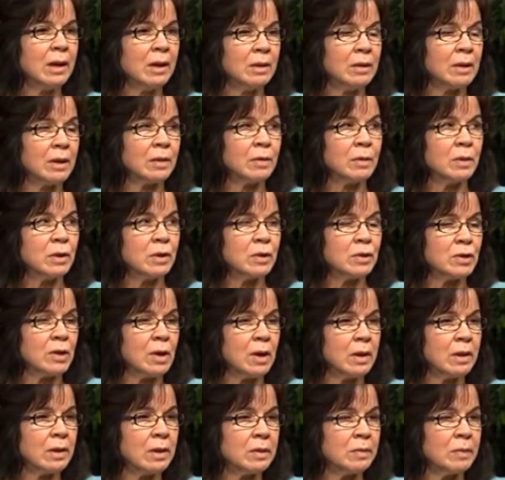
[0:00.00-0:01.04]
like what you're
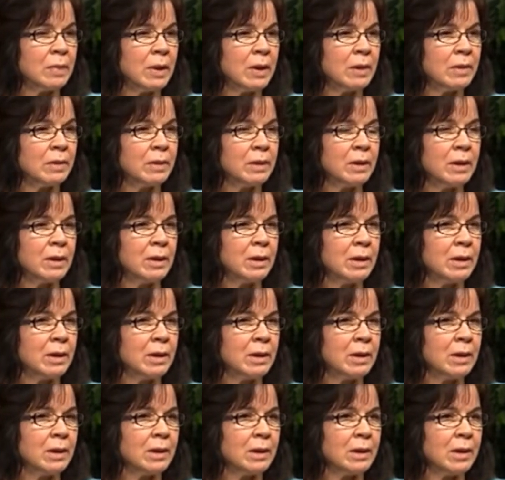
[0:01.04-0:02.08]
talking about,
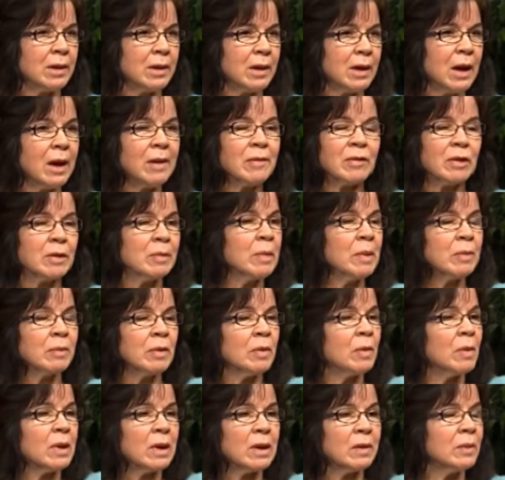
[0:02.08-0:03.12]
I have to remember
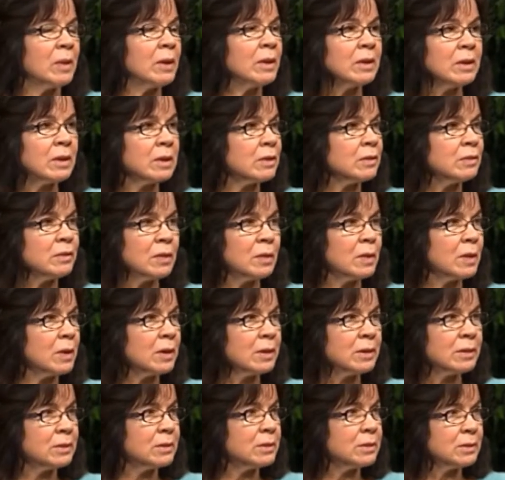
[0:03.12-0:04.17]
what I went there for.